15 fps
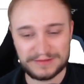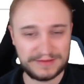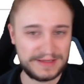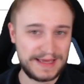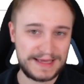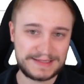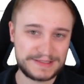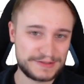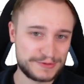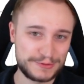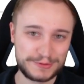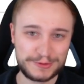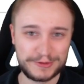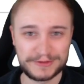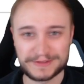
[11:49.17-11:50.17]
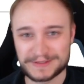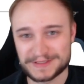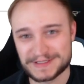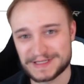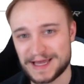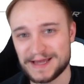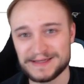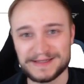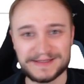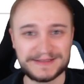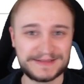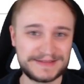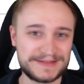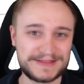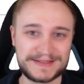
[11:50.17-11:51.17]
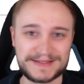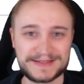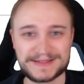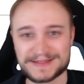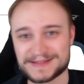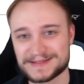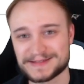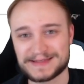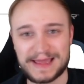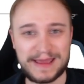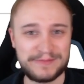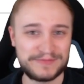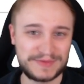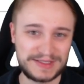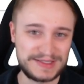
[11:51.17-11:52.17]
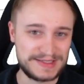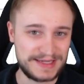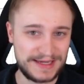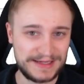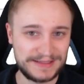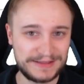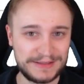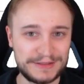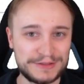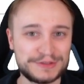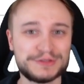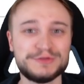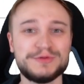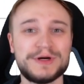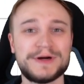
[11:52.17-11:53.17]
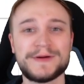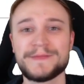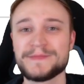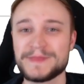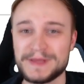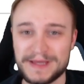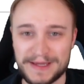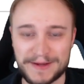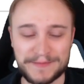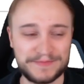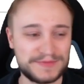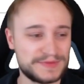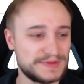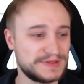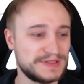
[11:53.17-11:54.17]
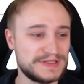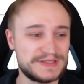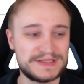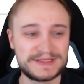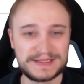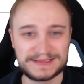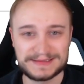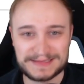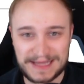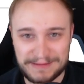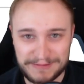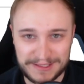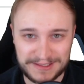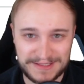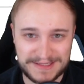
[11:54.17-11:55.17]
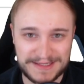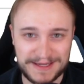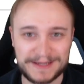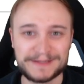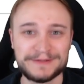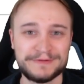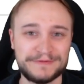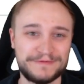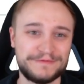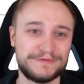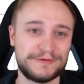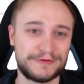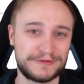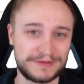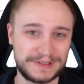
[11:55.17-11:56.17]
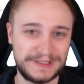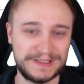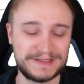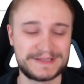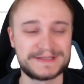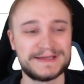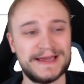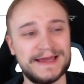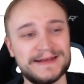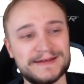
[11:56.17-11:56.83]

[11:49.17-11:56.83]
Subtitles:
astronaut science dab design to a hey, this is a dabbing design for kids. And